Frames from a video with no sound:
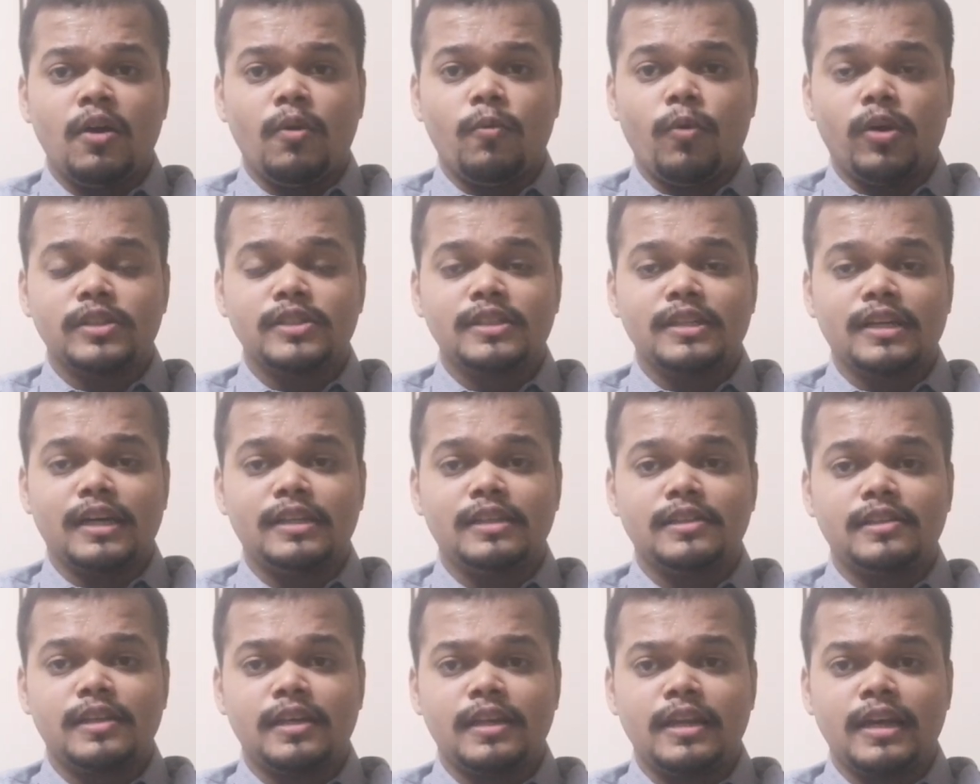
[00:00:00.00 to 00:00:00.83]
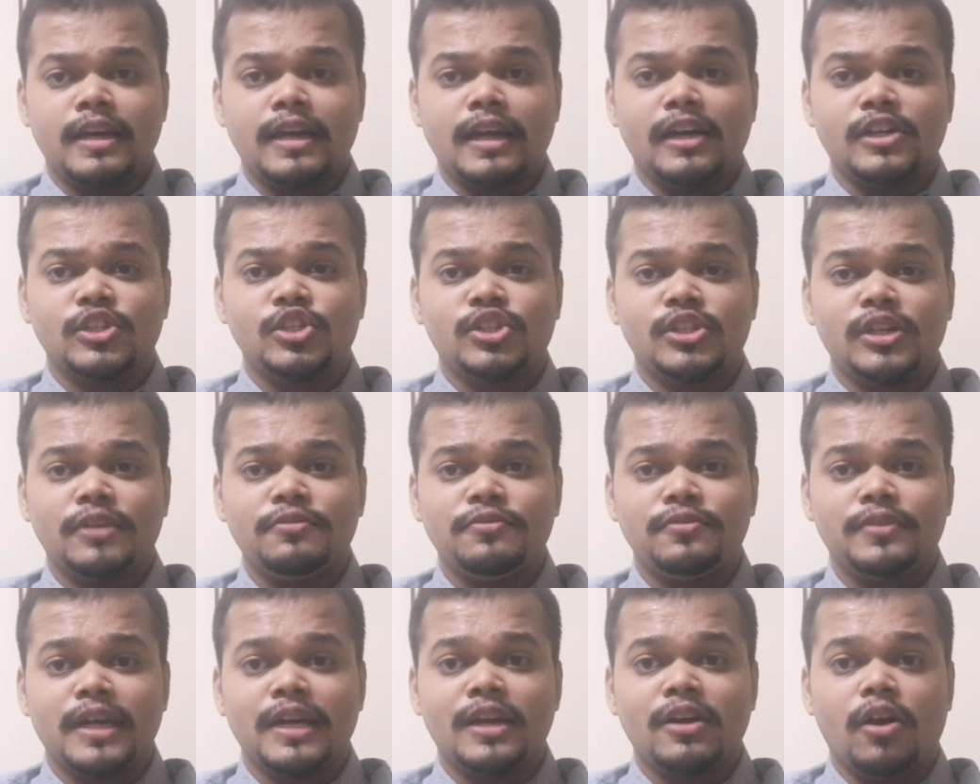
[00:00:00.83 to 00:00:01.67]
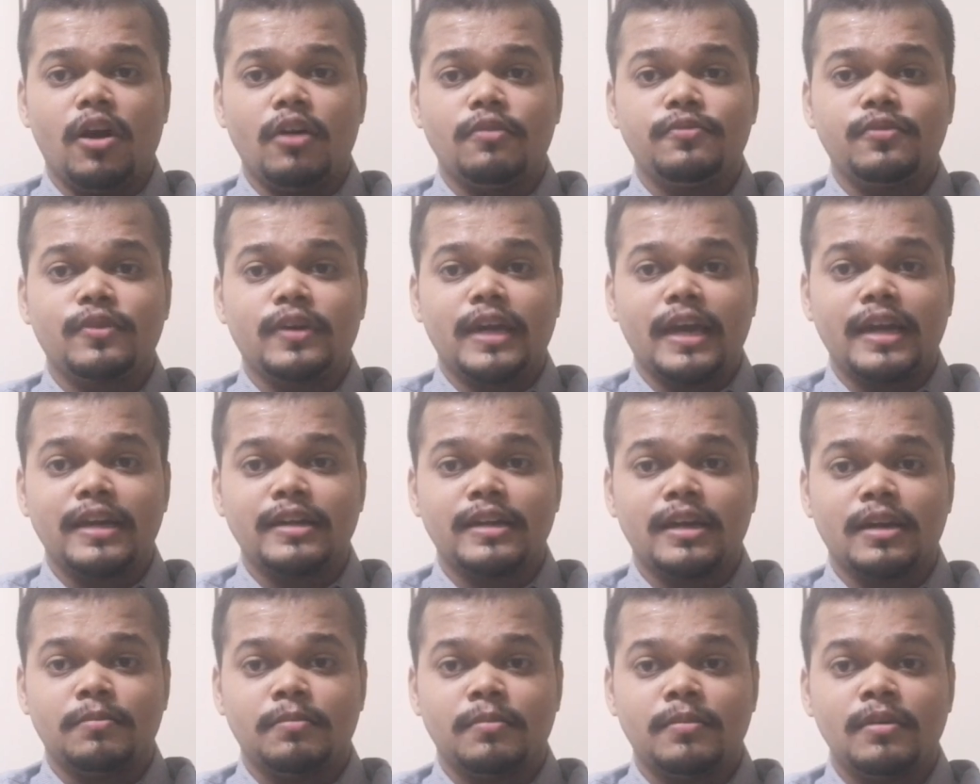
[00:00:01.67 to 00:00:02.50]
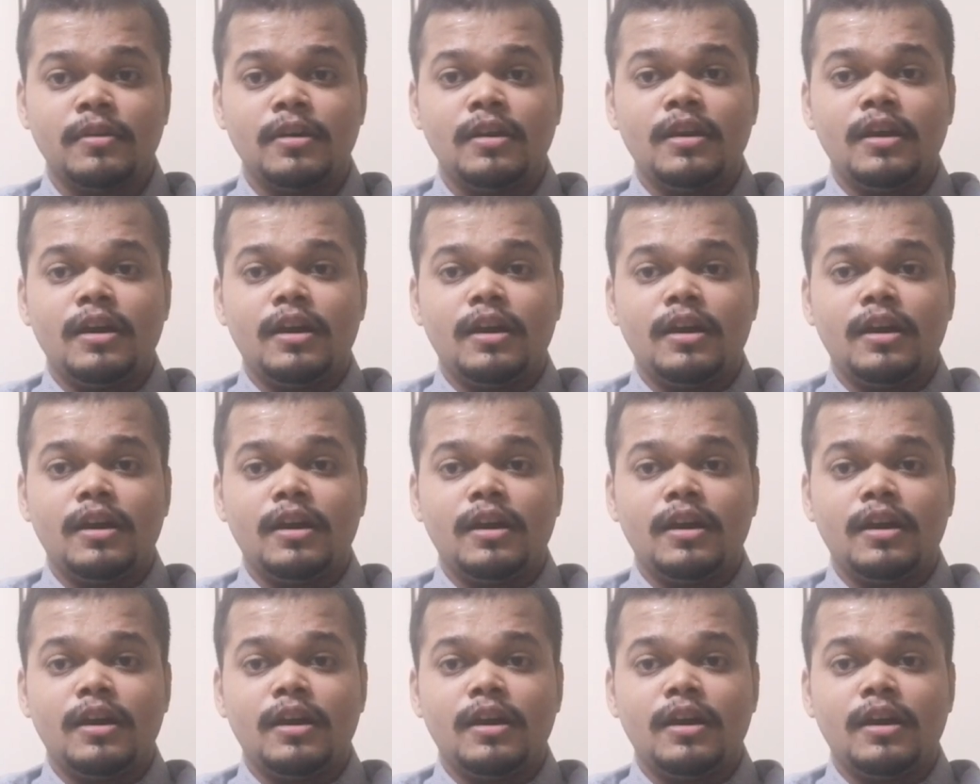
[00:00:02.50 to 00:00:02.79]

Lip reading: was concerning a shifting of kingdom,